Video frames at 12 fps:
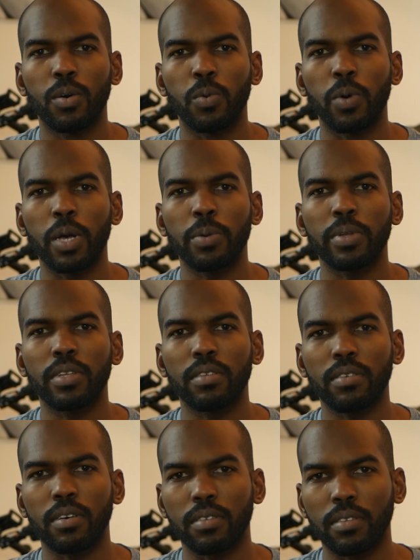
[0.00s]
where we
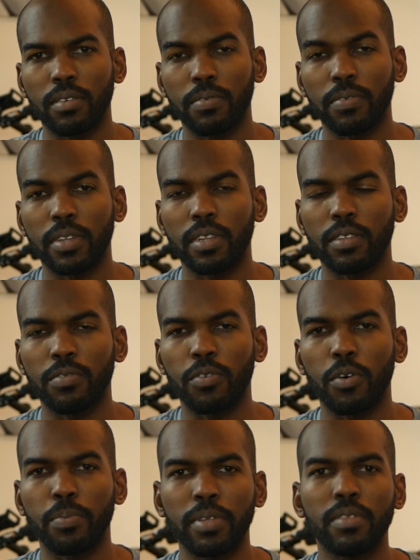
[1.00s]
discuss fitness
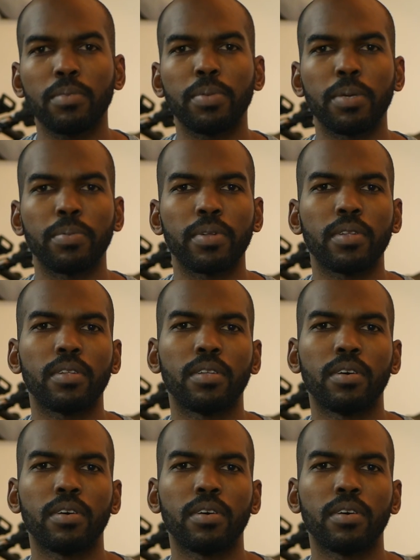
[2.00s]
for busy people,